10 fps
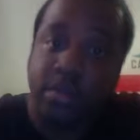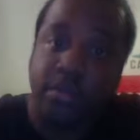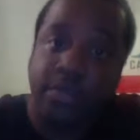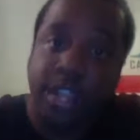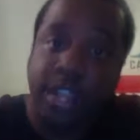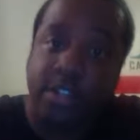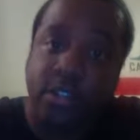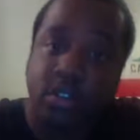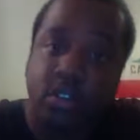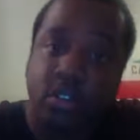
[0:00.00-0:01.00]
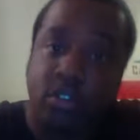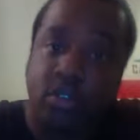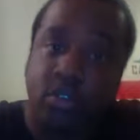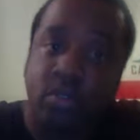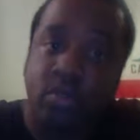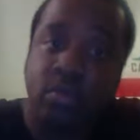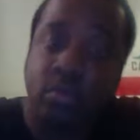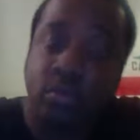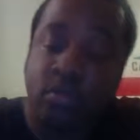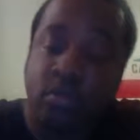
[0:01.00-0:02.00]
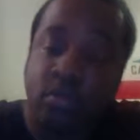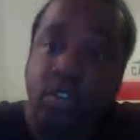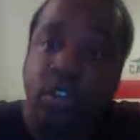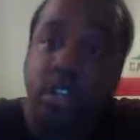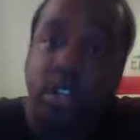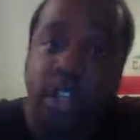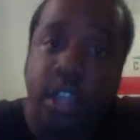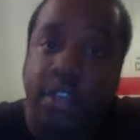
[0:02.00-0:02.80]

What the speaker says: That's all. Okay, I have